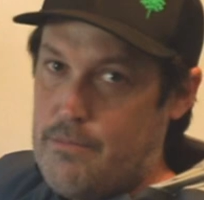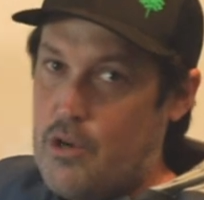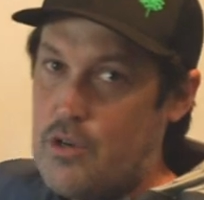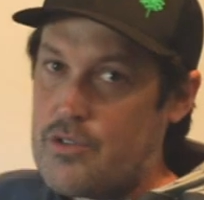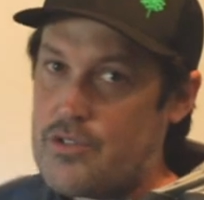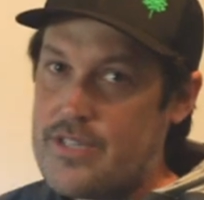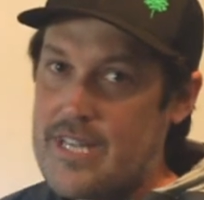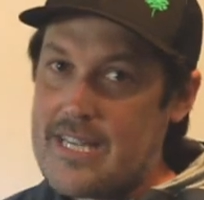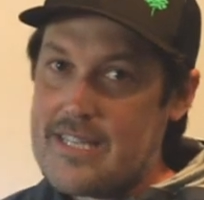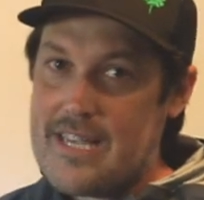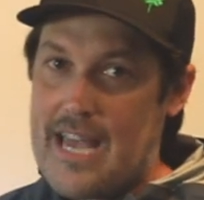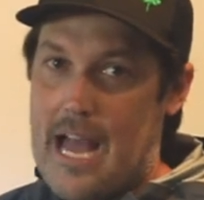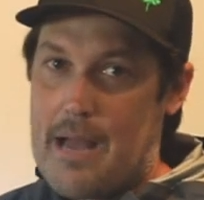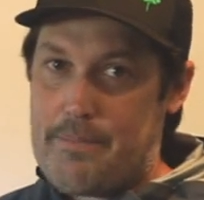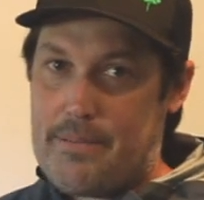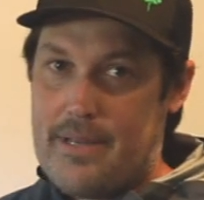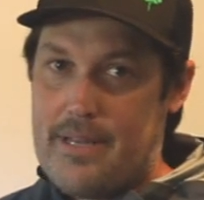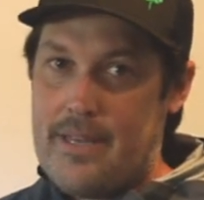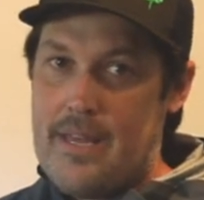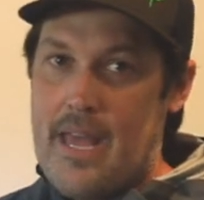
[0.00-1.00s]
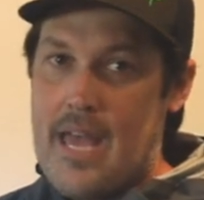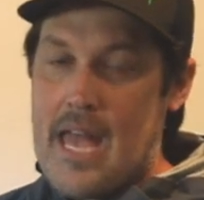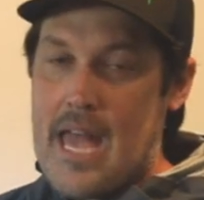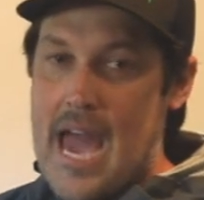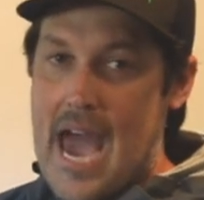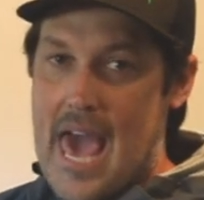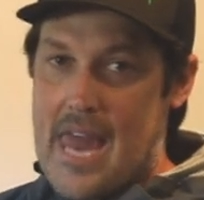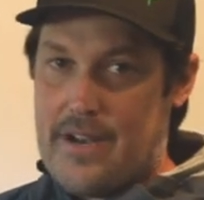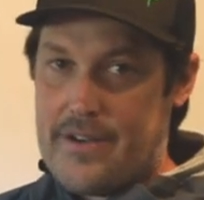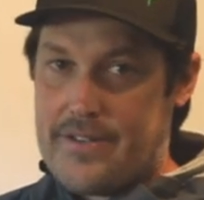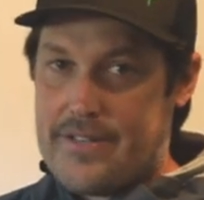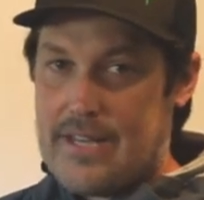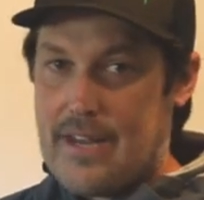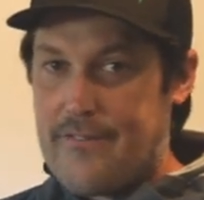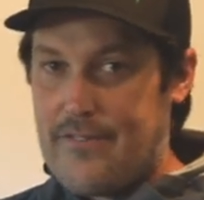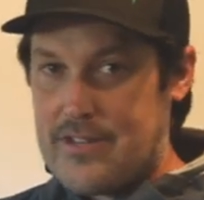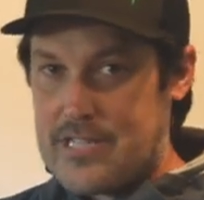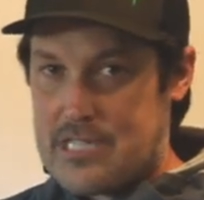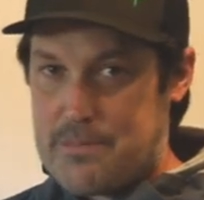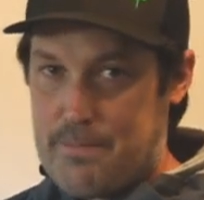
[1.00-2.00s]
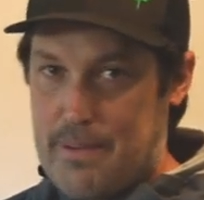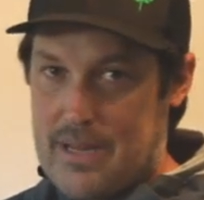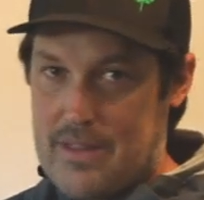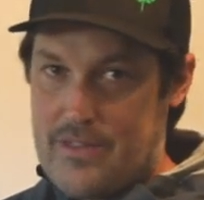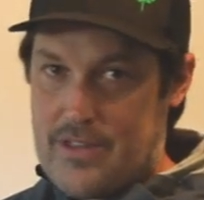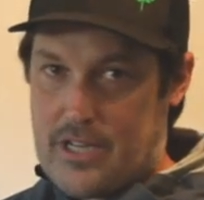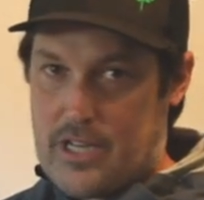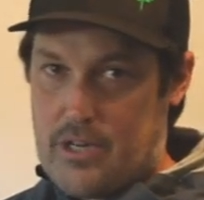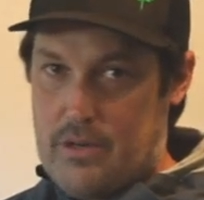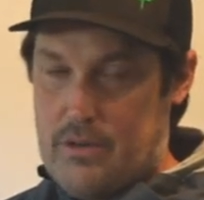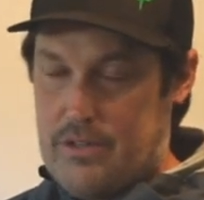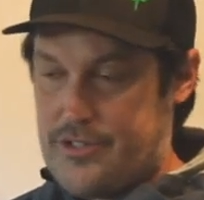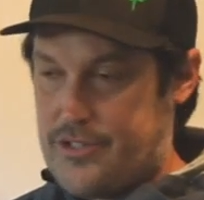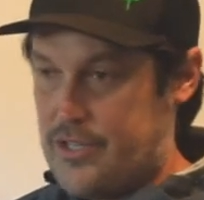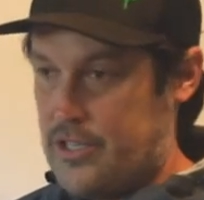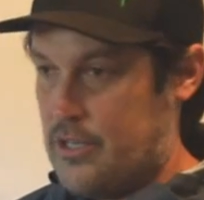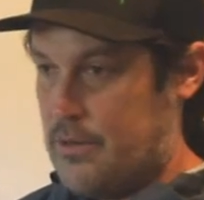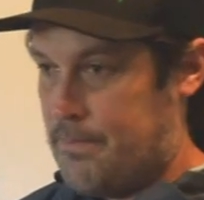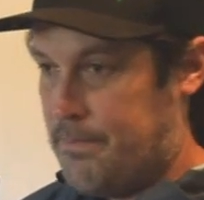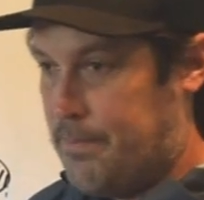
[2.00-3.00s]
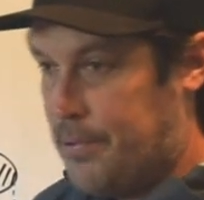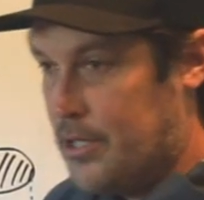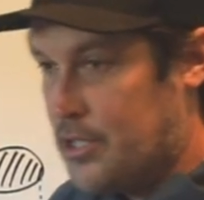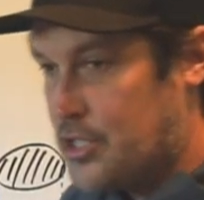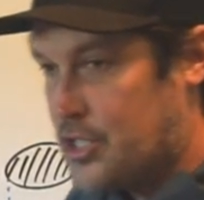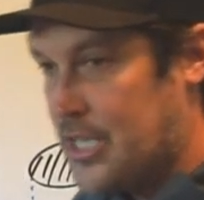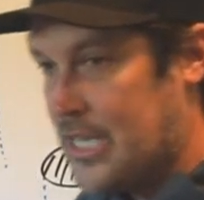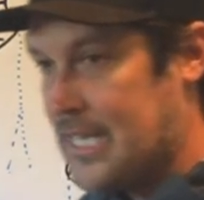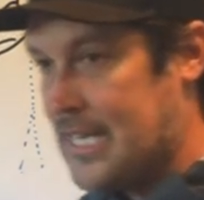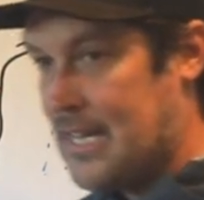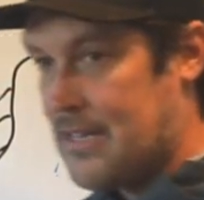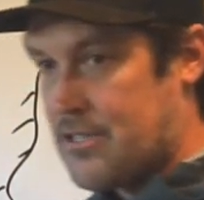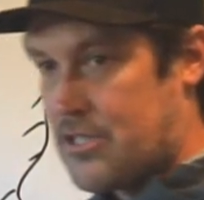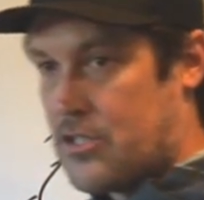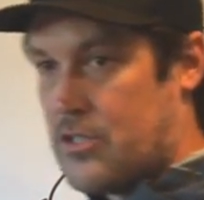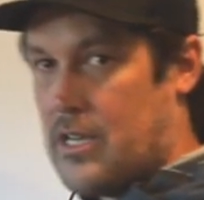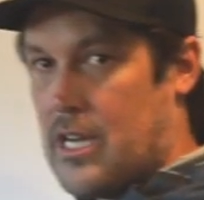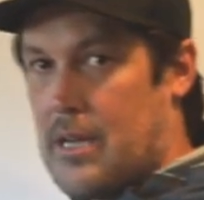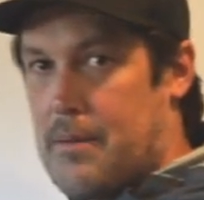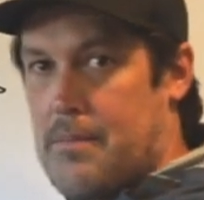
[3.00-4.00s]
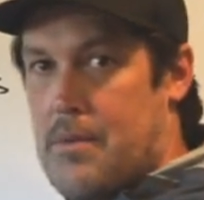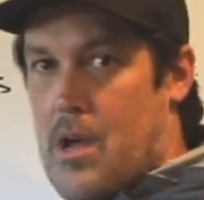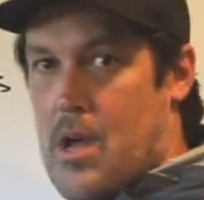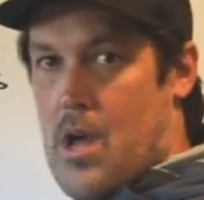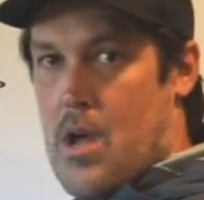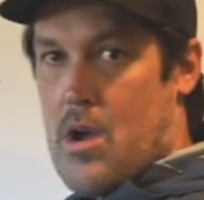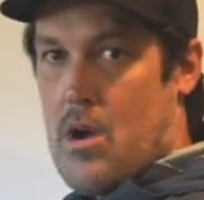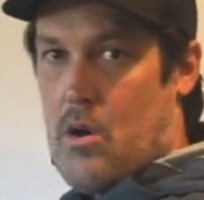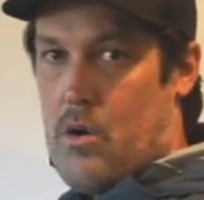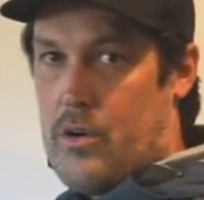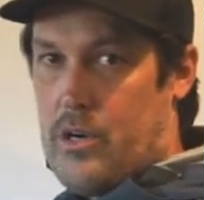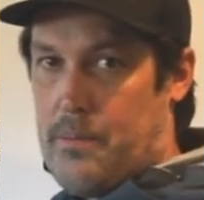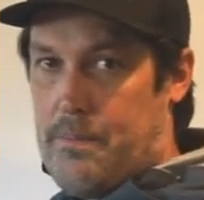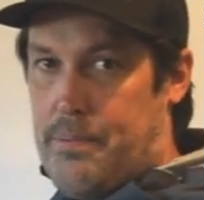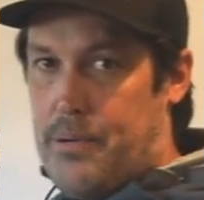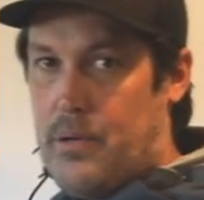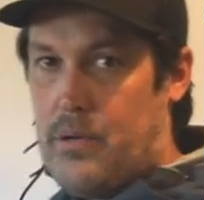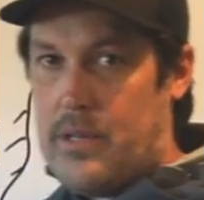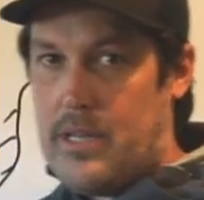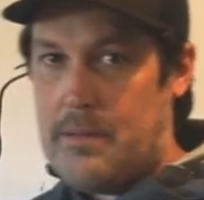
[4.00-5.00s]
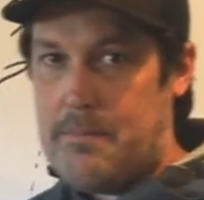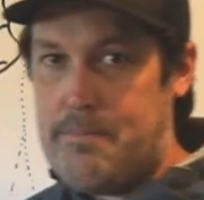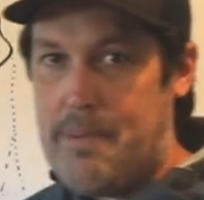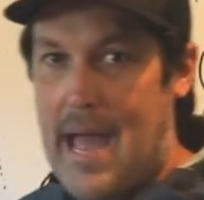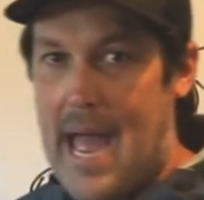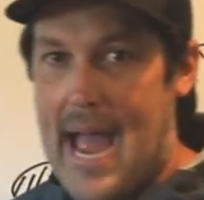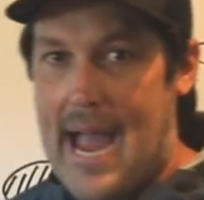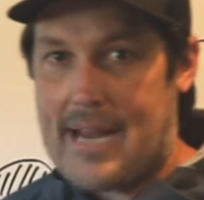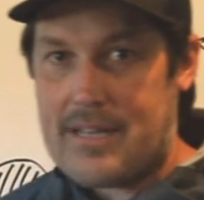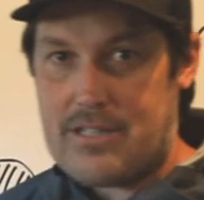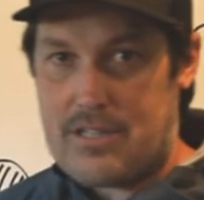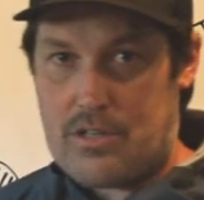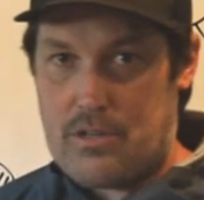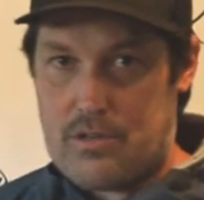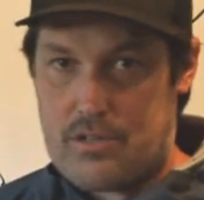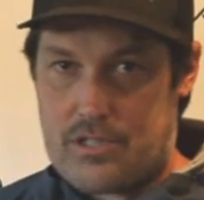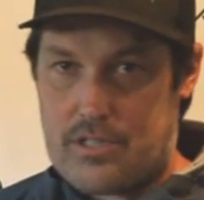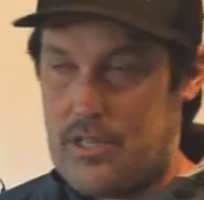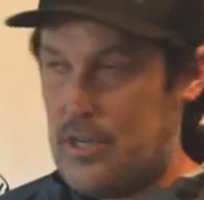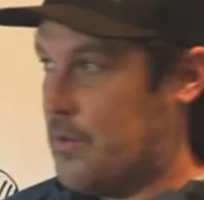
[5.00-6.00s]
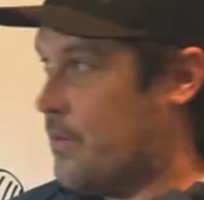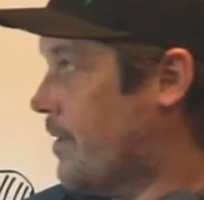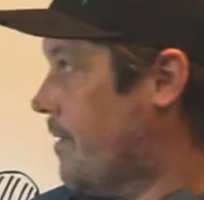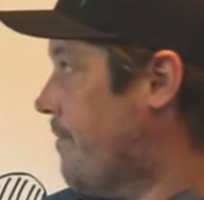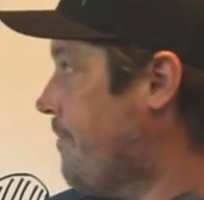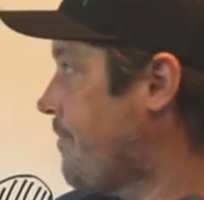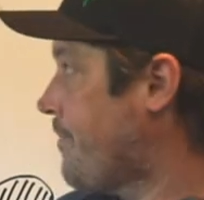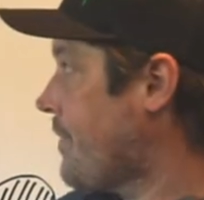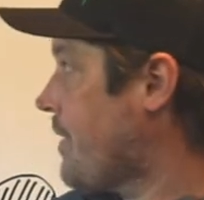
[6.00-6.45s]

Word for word: Most things happen at a different speed than the current. So you're pushing downstream or you're pulling back to go slower.